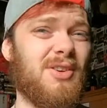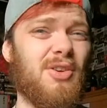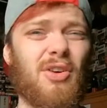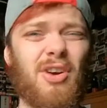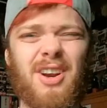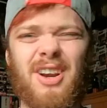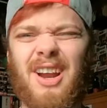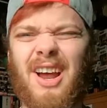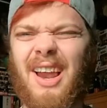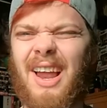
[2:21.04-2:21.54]

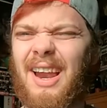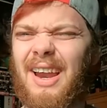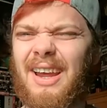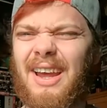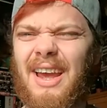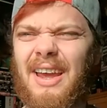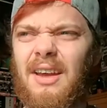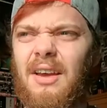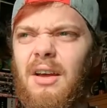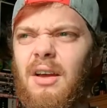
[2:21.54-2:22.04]
Crocodile
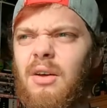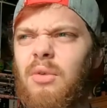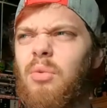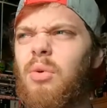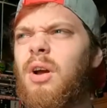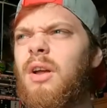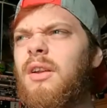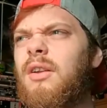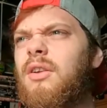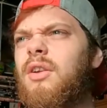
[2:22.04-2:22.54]
alligator?
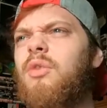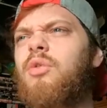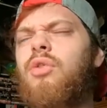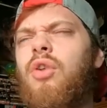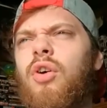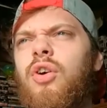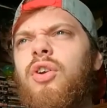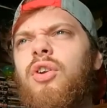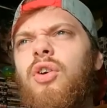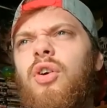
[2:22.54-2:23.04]
What?
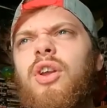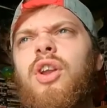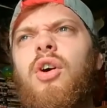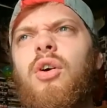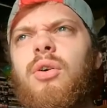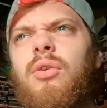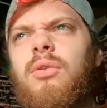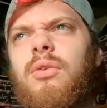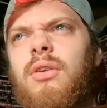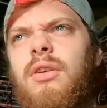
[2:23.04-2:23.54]
Crocodile, you
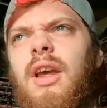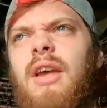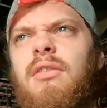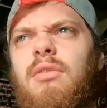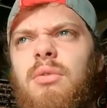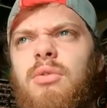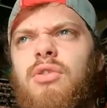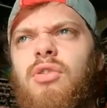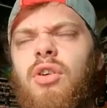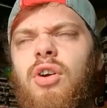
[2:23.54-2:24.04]
know.
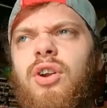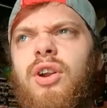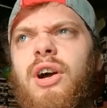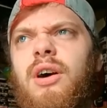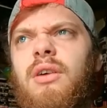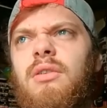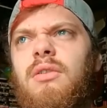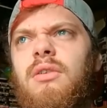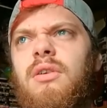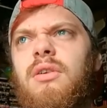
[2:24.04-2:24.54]
Yes, it was a
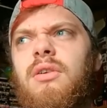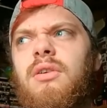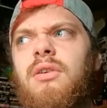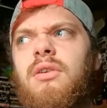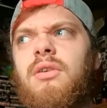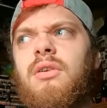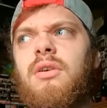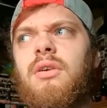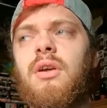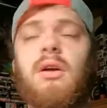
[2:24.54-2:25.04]
crocodile.
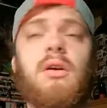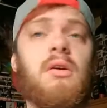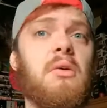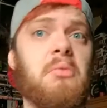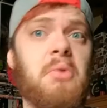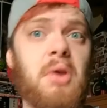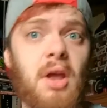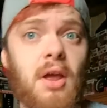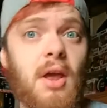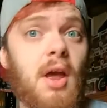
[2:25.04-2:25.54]

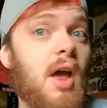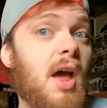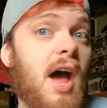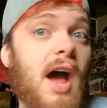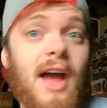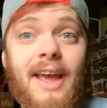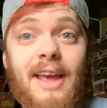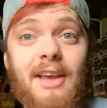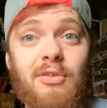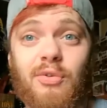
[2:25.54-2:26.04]

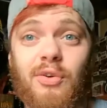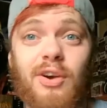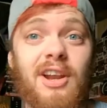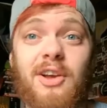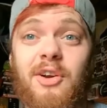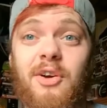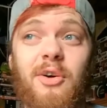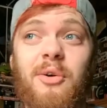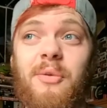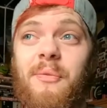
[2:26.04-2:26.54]
He's
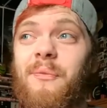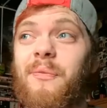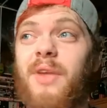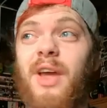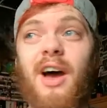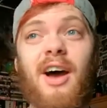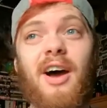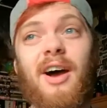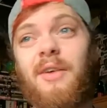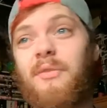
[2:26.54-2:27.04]
really cool.
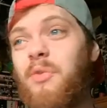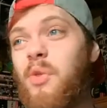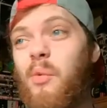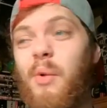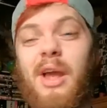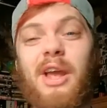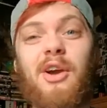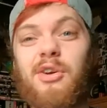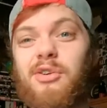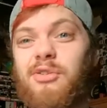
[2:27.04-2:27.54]
The
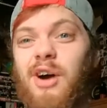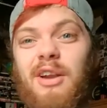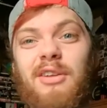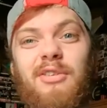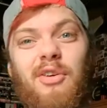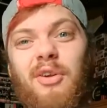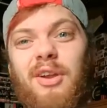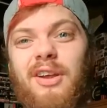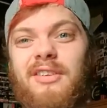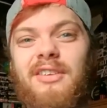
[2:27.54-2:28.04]
way he goes
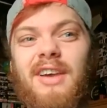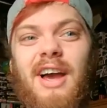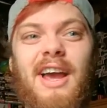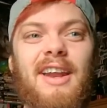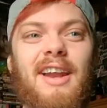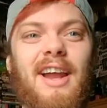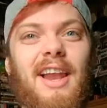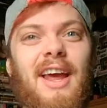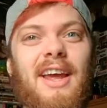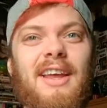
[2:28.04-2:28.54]
around is all
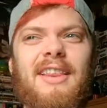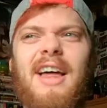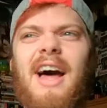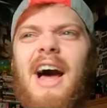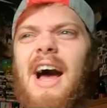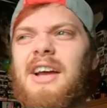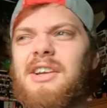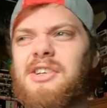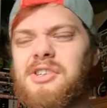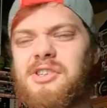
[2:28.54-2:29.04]
excited. I like
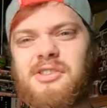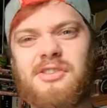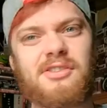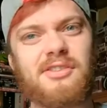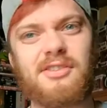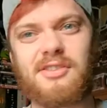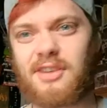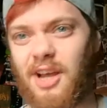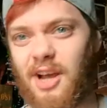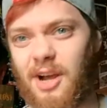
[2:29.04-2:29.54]
that
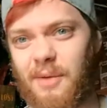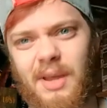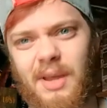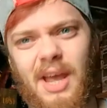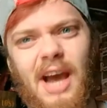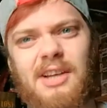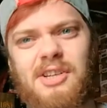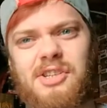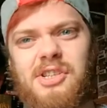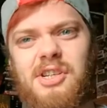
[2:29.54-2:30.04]
Ash
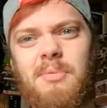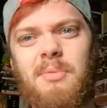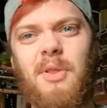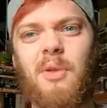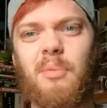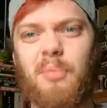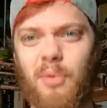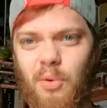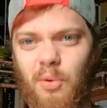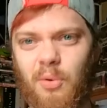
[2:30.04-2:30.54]
catches him
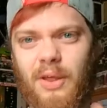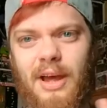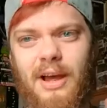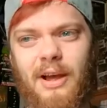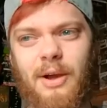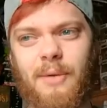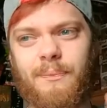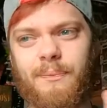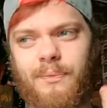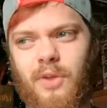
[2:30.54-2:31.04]
in the ball
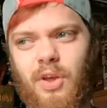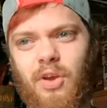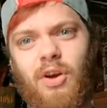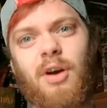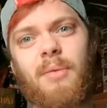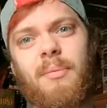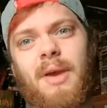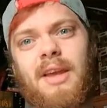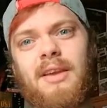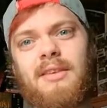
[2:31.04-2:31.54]
that
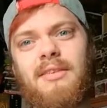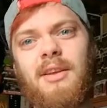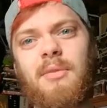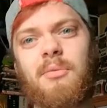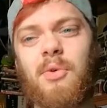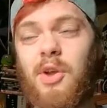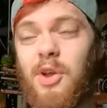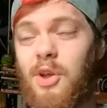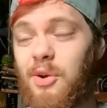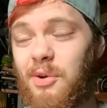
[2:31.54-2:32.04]
Kurt makes
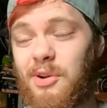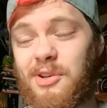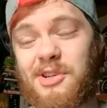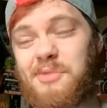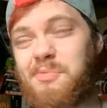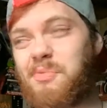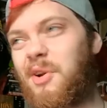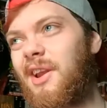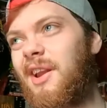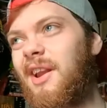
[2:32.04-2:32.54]
him,
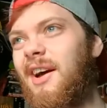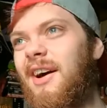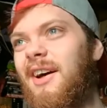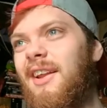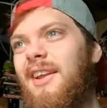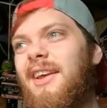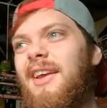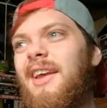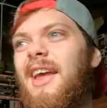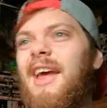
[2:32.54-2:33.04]
which is pretty
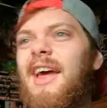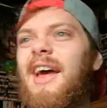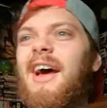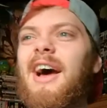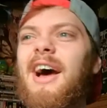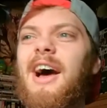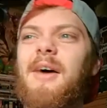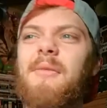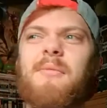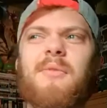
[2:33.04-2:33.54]
gnarly.
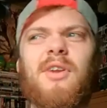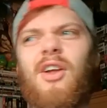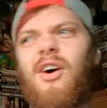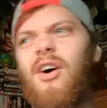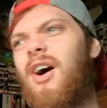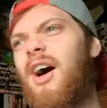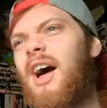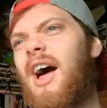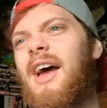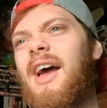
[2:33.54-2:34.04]

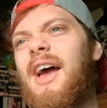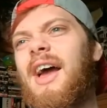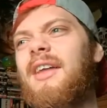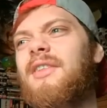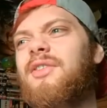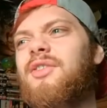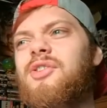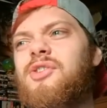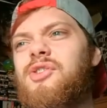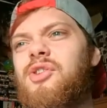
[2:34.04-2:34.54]
No,
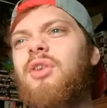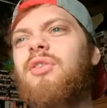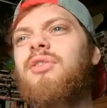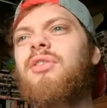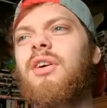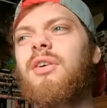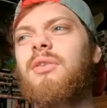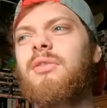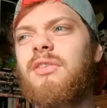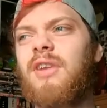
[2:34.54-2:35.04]
the
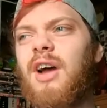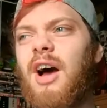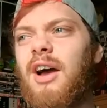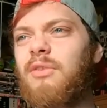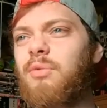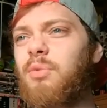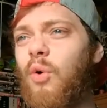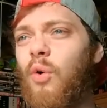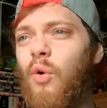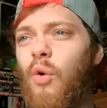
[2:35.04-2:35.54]
Johto
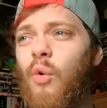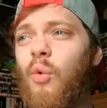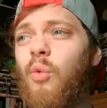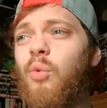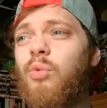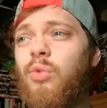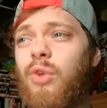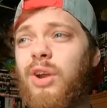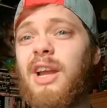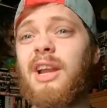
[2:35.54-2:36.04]
starters were all
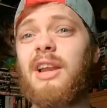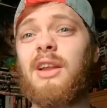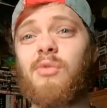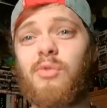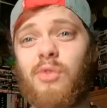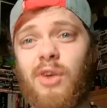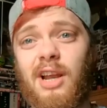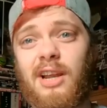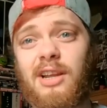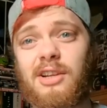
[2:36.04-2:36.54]
really,
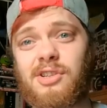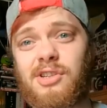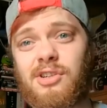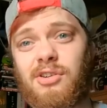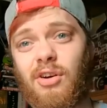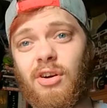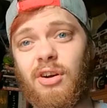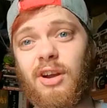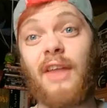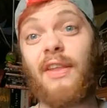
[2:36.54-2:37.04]
really
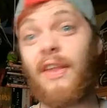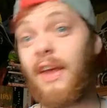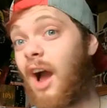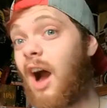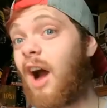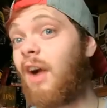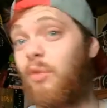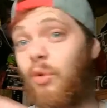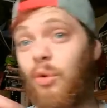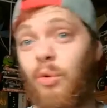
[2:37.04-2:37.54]
strong, and
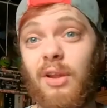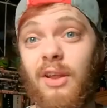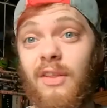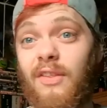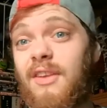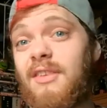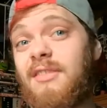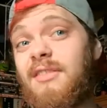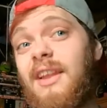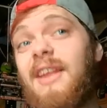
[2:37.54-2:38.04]
they are all
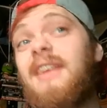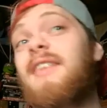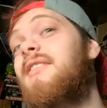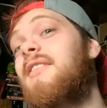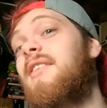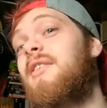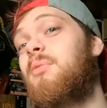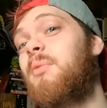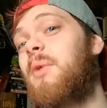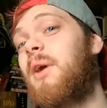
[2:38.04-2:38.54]
in this
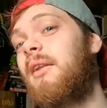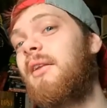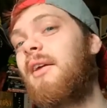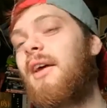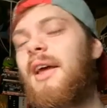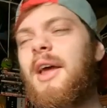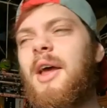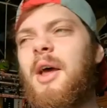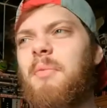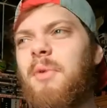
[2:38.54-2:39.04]
list as well.
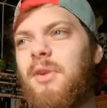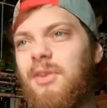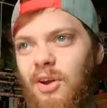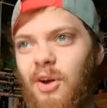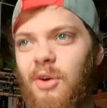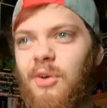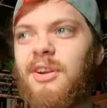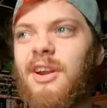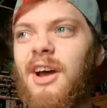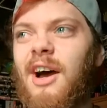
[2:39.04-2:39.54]
But
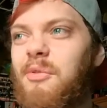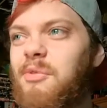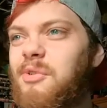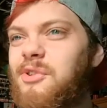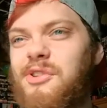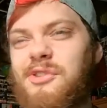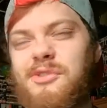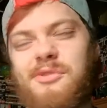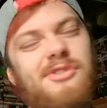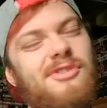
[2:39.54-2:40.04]
Totodile
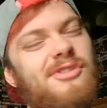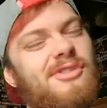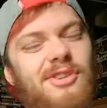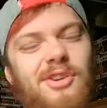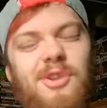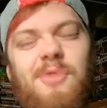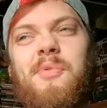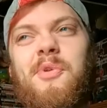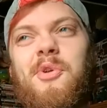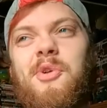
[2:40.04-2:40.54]
was just
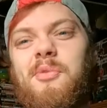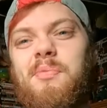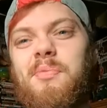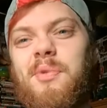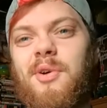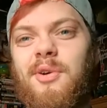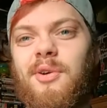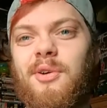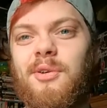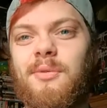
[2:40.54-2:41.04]
super
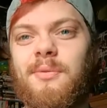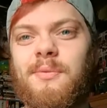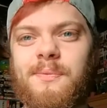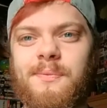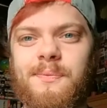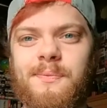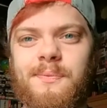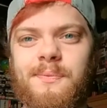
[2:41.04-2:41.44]
duper cool.